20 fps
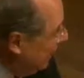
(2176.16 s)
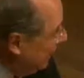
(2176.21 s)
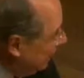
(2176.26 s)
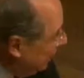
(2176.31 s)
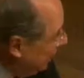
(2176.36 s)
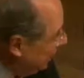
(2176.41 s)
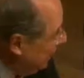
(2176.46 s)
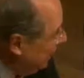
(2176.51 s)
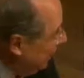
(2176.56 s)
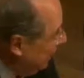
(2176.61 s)

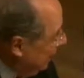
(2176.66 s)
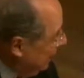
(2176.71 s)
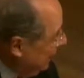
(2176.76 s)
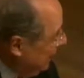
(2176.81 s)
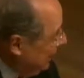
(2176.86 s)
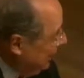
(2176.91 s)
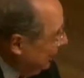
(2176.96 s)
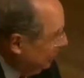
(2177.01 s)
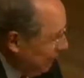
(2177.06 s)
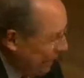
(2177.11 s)
debts
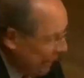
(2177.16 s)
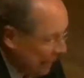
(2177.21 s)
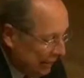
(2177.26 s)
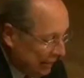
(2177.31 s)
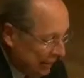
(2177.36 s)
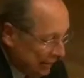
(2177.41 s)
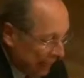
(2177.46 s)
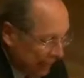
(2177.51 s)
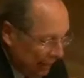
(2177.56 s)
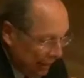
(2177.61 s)

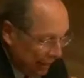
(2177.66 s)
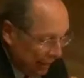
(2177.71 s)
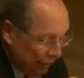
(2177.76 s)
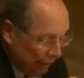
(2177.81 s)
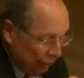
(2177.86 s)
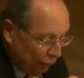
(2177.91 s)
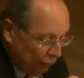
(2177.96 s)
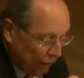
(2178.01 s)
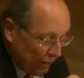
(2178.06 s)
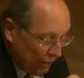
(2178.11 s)
denominated in
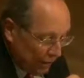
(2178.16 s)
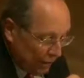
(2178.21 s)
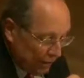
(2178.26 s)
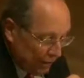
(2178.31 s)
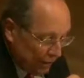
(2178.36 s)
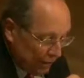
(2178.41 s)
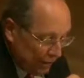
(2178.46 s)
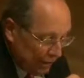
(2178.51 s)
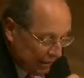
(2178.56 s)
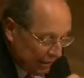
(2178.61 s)
foreign
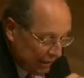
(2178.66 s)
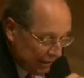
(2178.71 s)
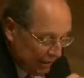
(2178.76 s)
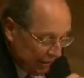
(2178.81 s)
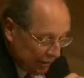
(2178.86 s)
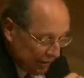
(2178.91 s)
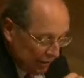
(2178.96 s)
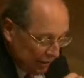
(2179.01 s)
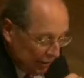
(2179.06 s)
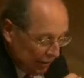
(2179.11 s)
exchange.
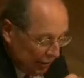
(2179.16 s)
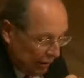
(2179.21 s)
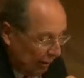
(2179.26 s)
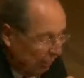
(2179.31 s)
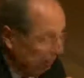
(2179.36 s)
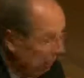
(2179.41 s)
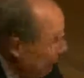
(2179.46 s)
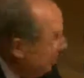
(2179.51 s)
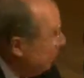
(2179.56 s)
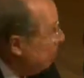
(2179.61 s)
So the
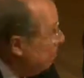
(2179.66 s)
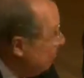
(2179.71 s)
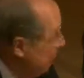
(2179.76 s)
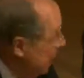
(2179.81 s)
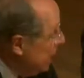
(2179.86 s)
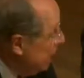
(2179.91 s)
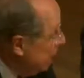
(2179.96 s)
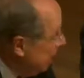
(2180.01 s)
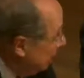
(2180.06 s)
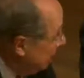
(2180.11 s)
big
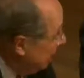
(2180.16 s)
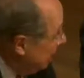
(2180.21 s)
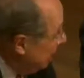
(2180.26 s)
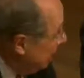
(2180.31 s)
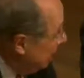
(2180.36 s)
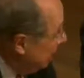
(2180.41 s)
mess, in a